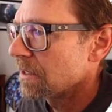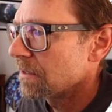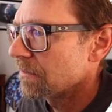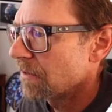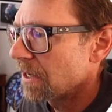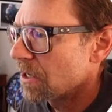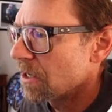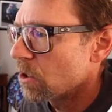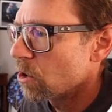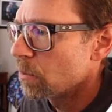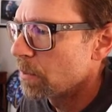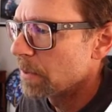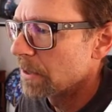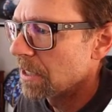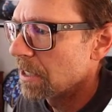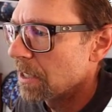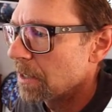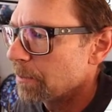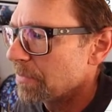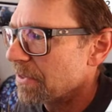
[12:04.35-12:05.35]
If I open
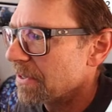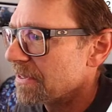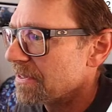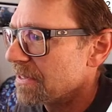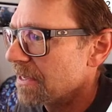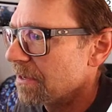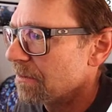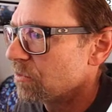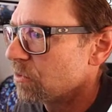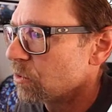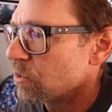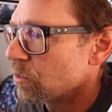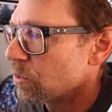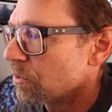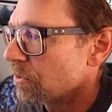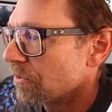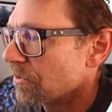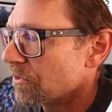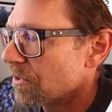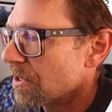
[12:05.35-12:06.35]
up the dev
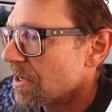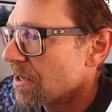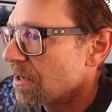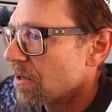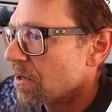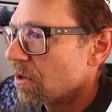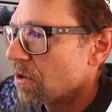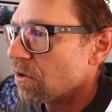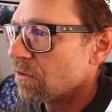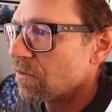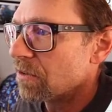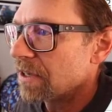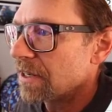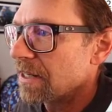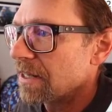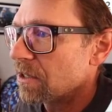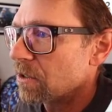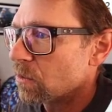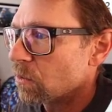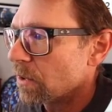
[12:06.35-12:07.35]
tools over
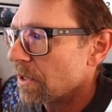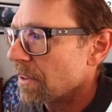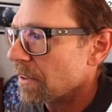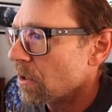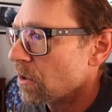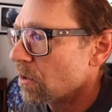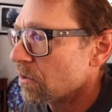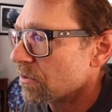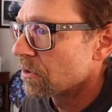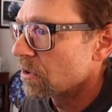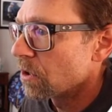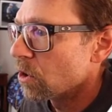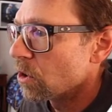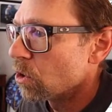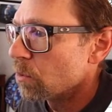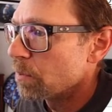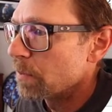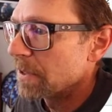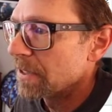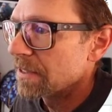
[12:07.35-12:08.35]
here, when those
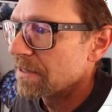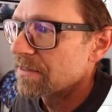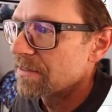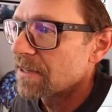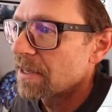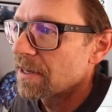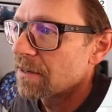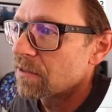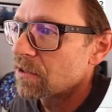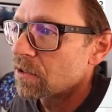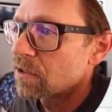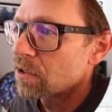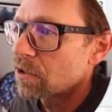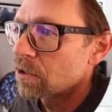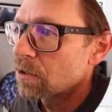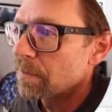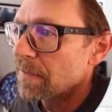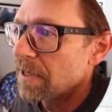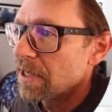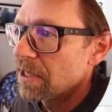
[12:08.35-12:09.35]
open inside of
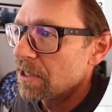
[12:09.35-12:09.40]
Chrome,